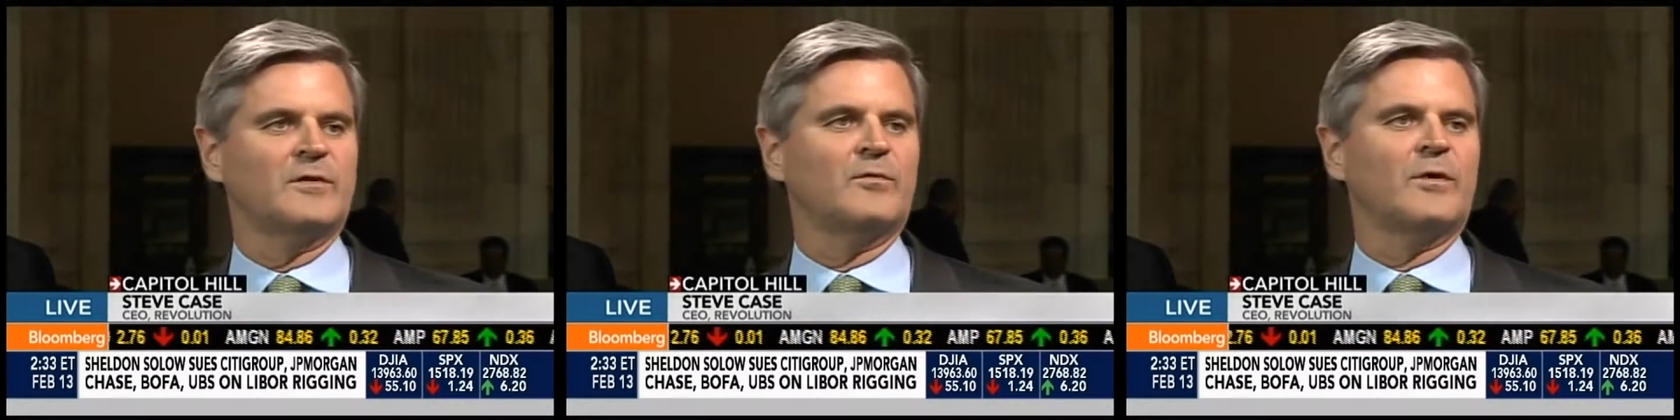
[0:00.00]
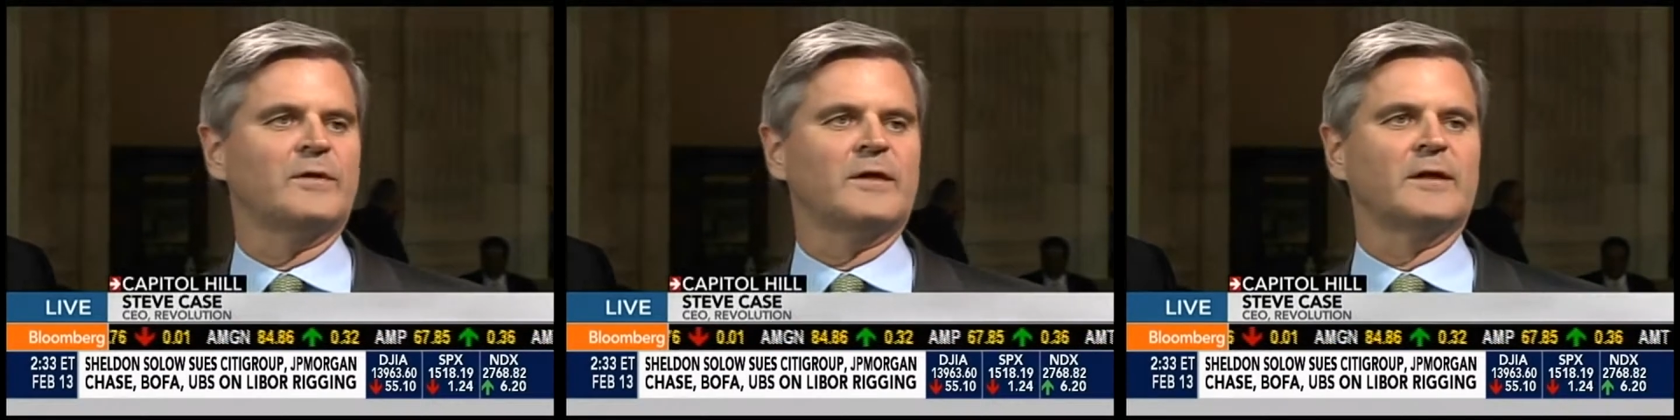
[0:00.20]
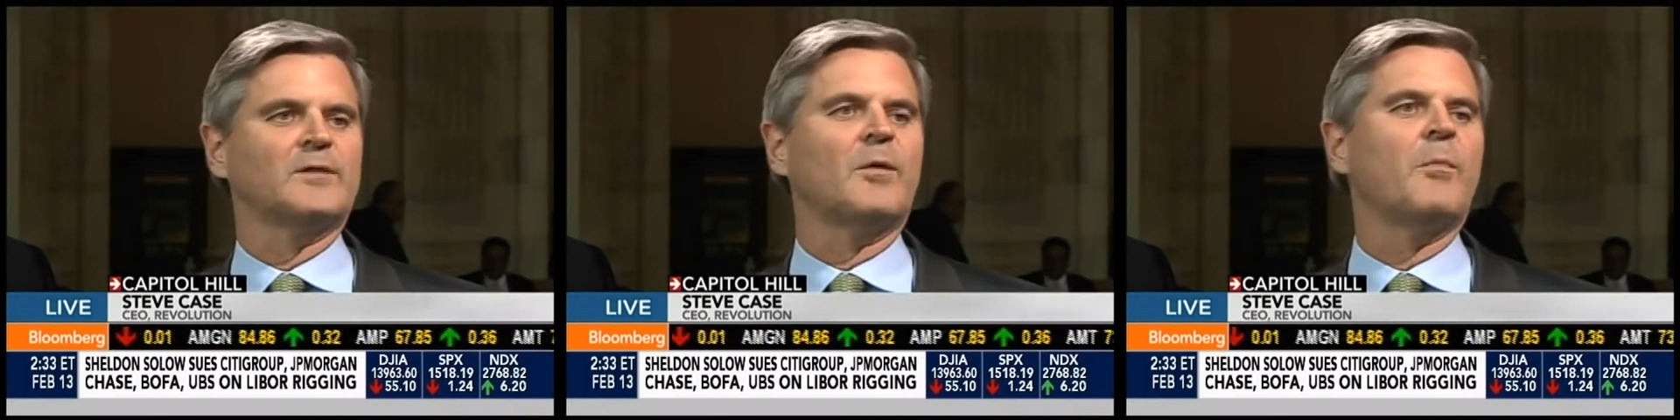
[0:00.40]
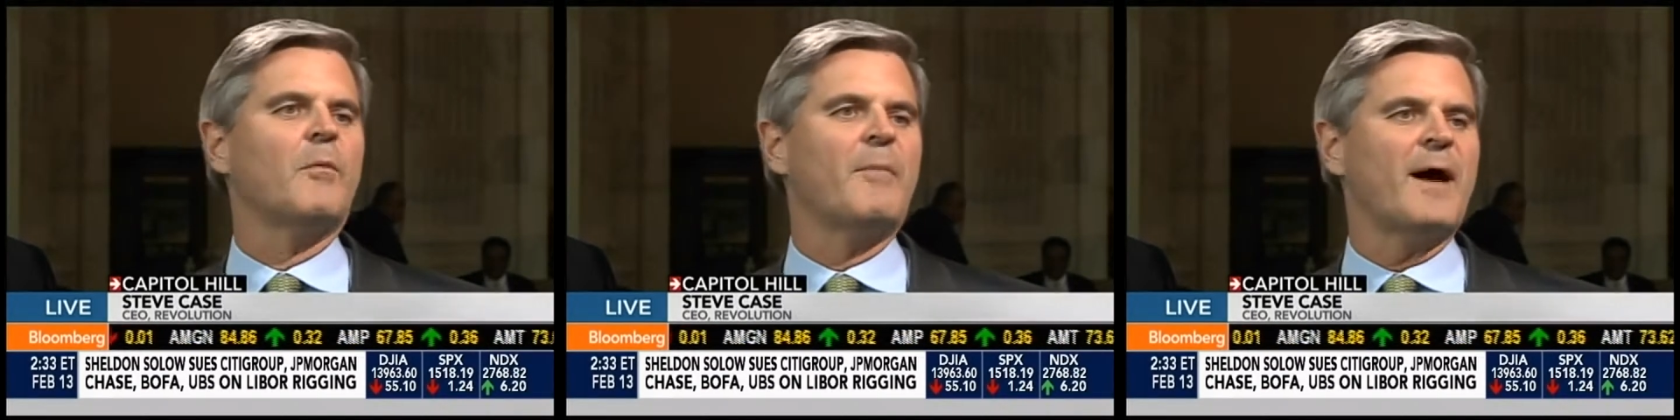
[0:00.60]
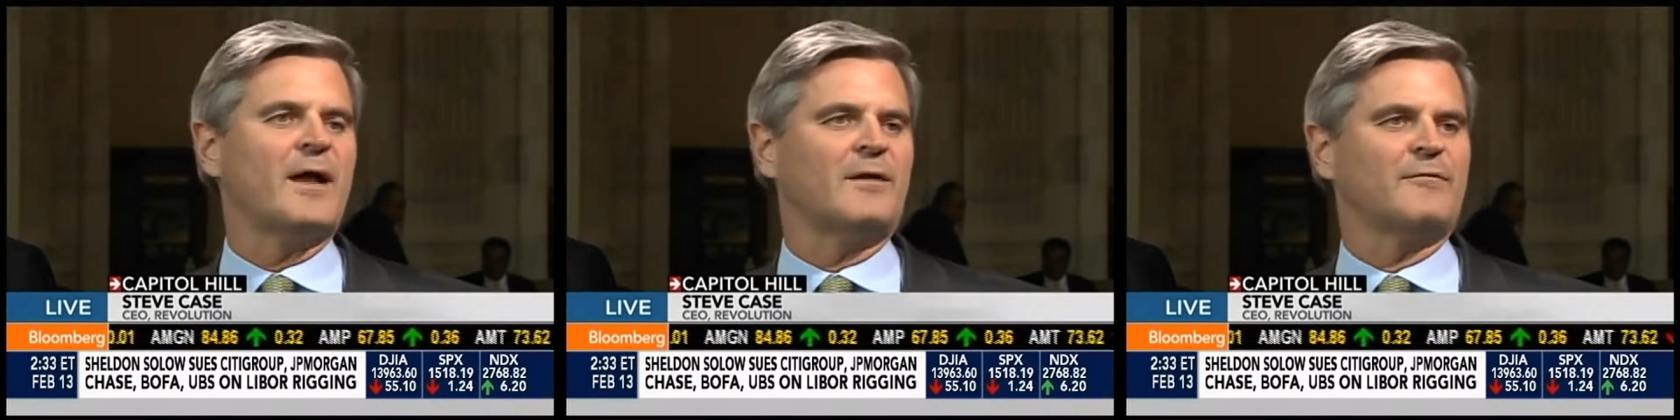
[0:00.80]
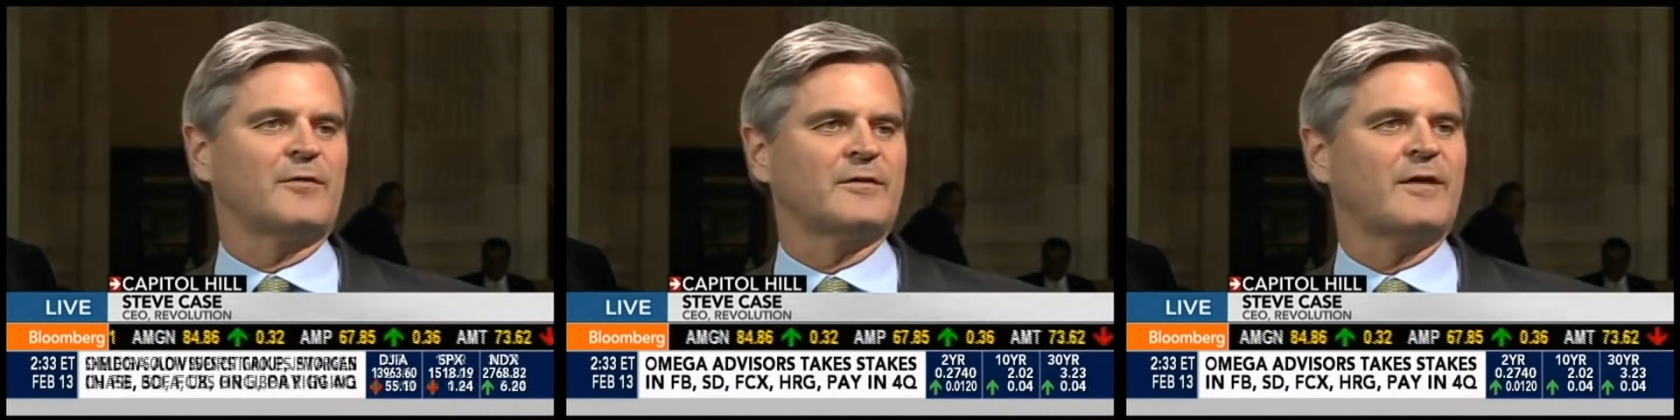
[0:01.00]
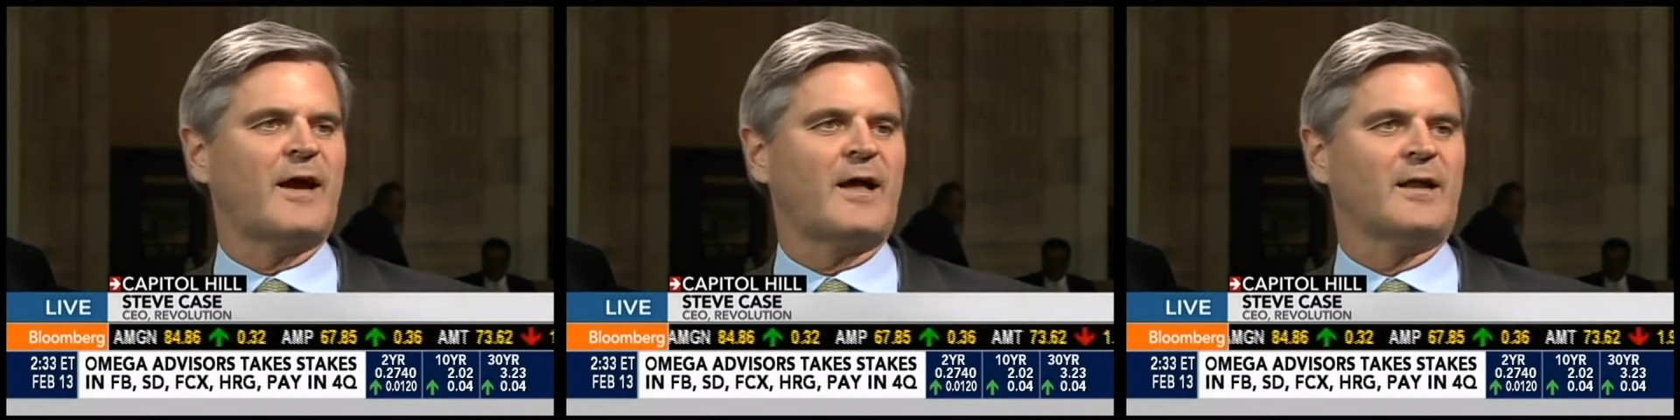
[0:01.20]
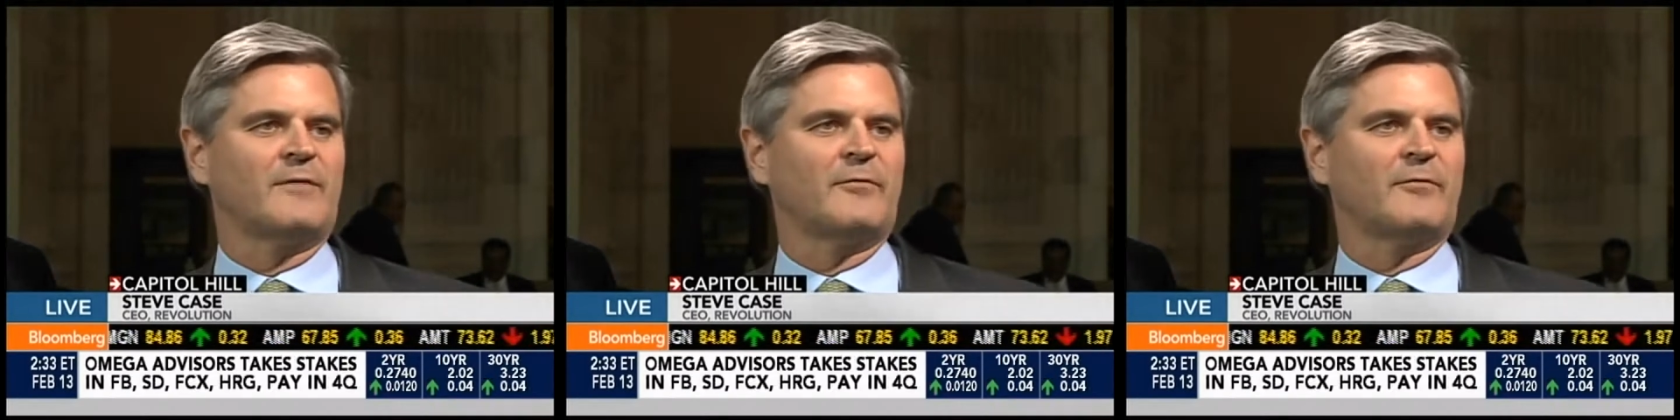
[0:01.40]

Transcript: to win the global battle for talent.